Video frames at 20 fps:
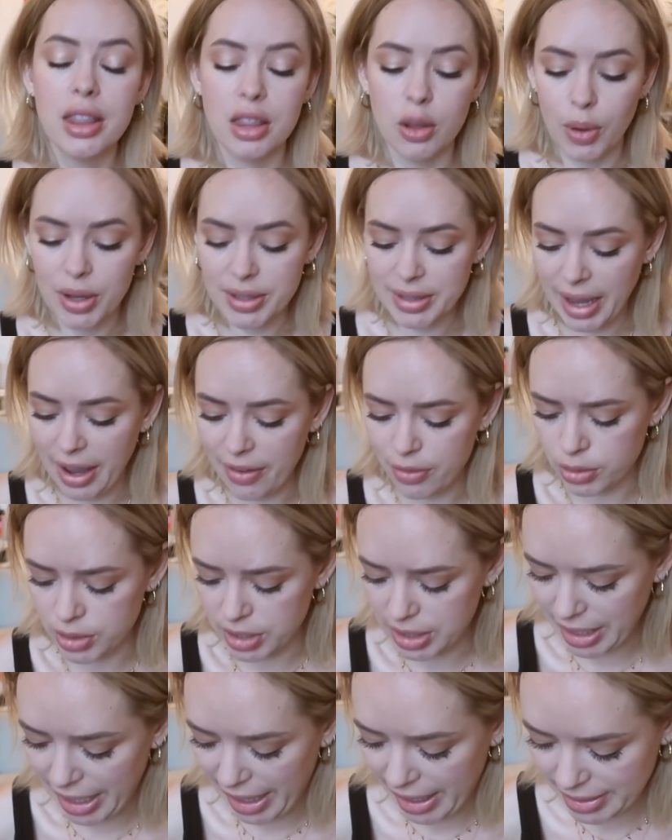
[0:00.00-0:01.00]
The ones I have on
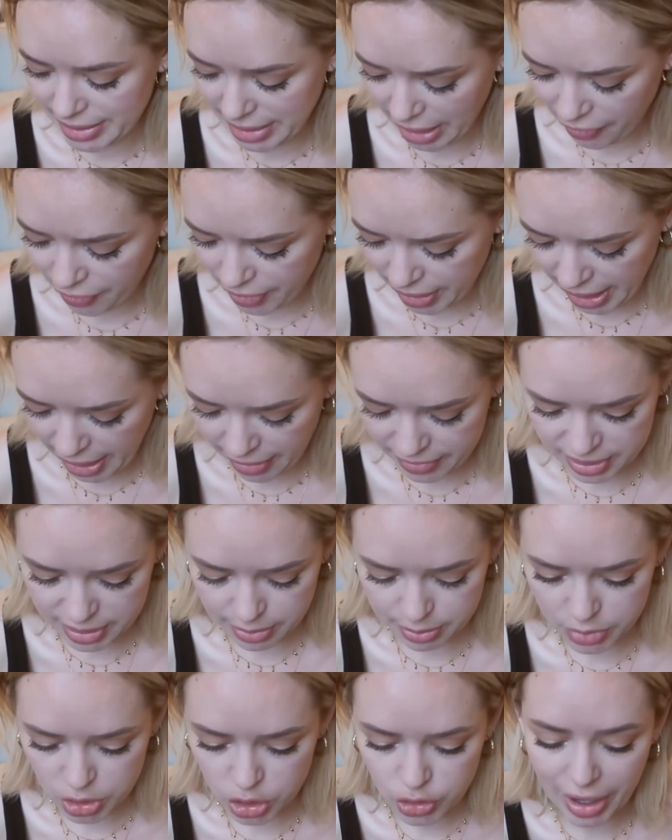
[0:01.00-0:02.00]
today definitely have
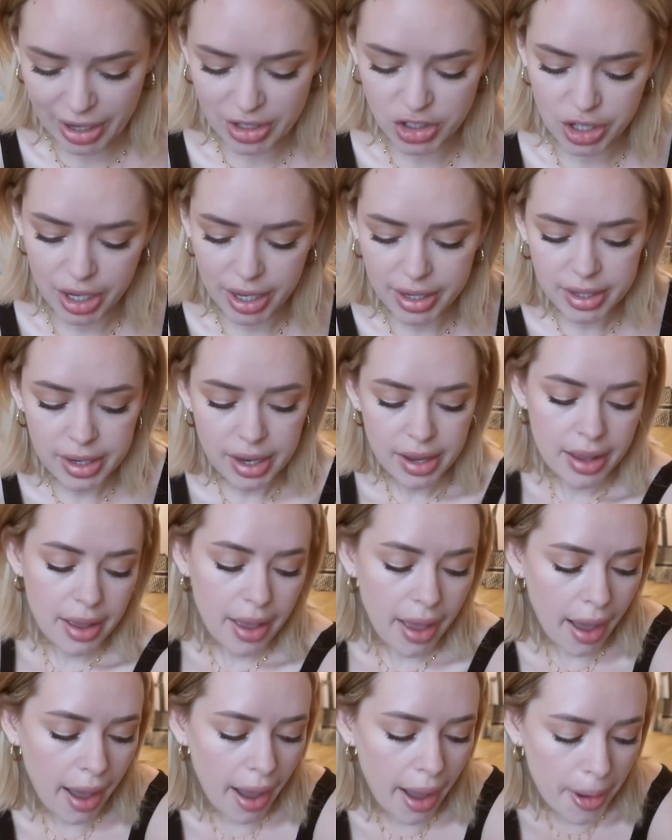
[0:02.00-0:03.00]
some stretch in,
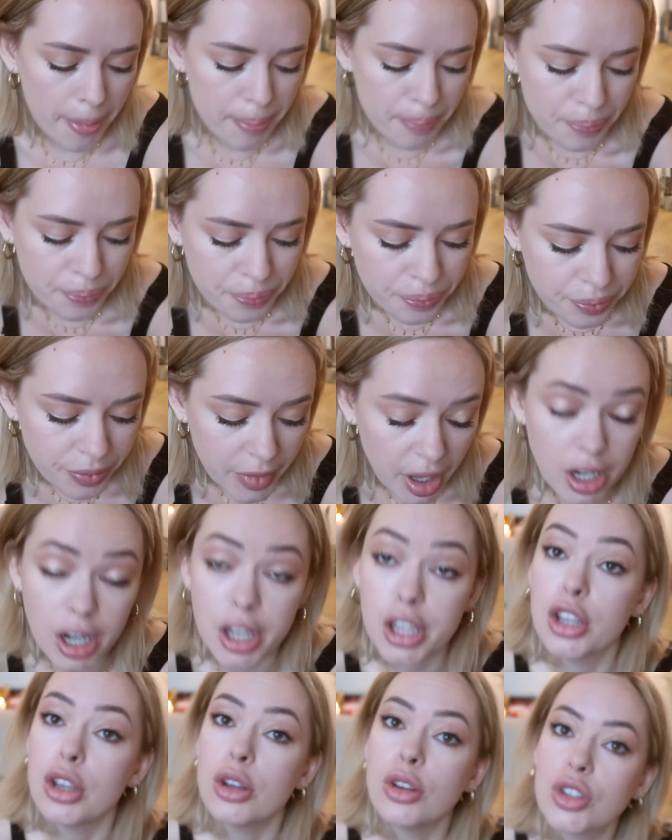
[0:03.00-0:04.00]
and
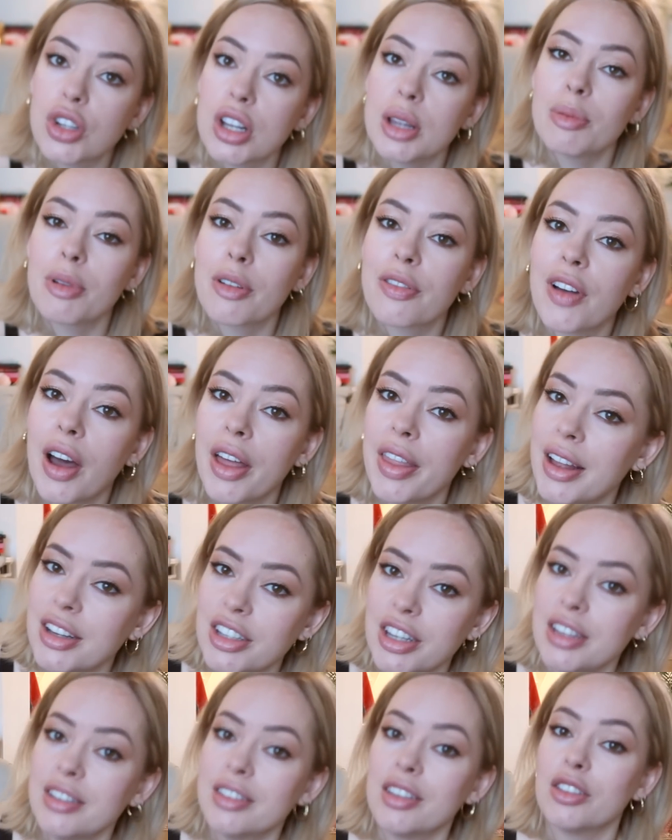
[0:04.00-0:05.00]
I usually prefer their
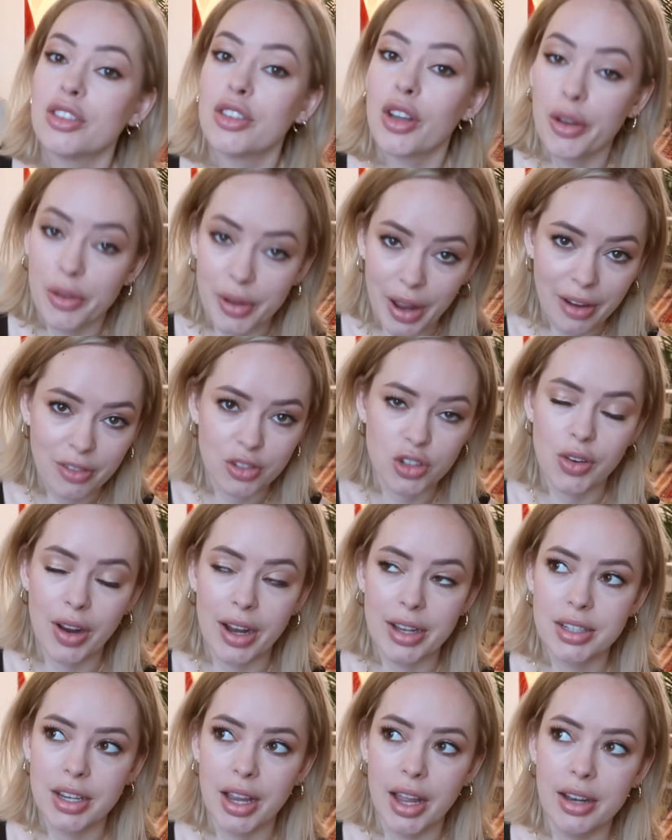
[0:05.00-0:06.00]
jeans that don't have
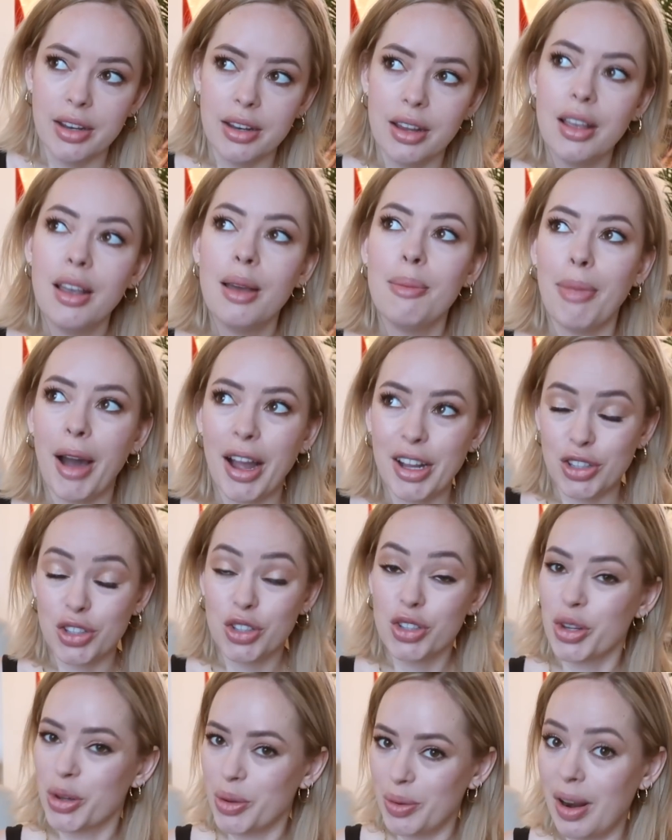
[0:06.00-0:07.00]
stretch in, but I
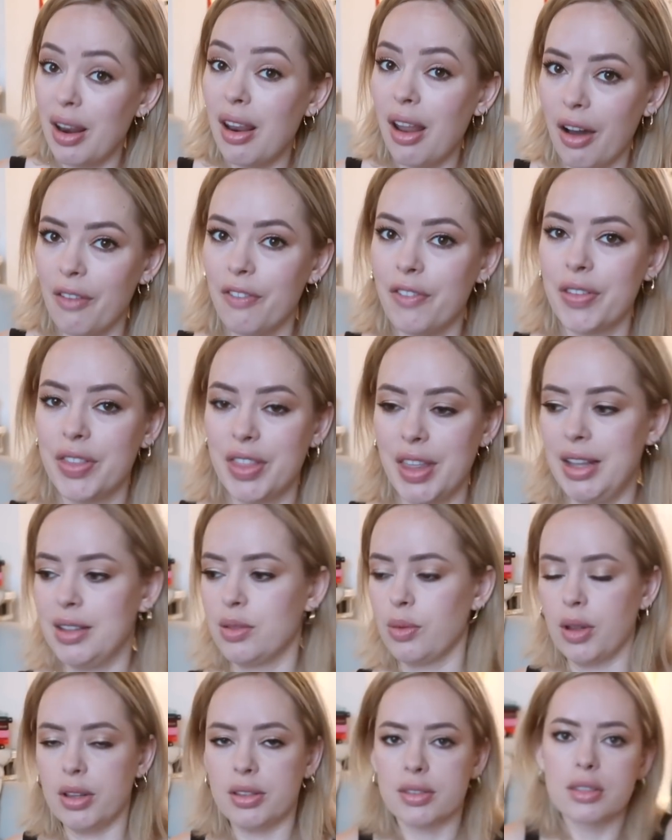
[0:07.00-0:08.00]
do love
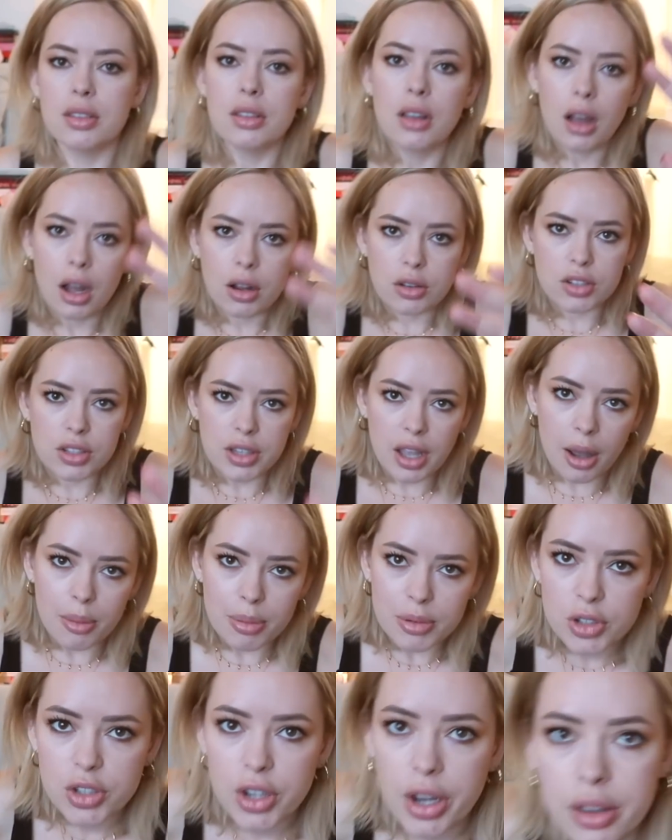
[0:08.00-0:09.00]
these ones. I'll just go
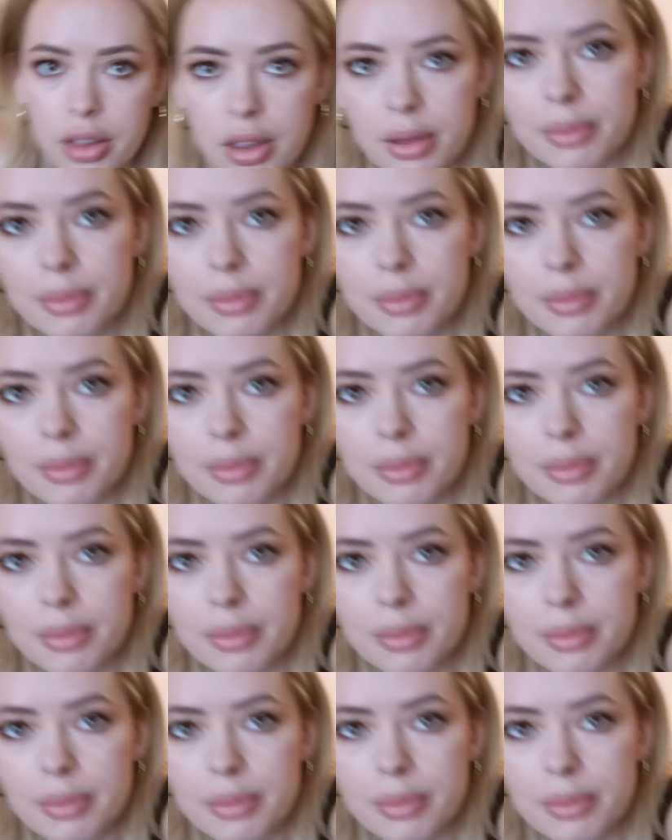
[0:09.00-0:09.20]
up and show you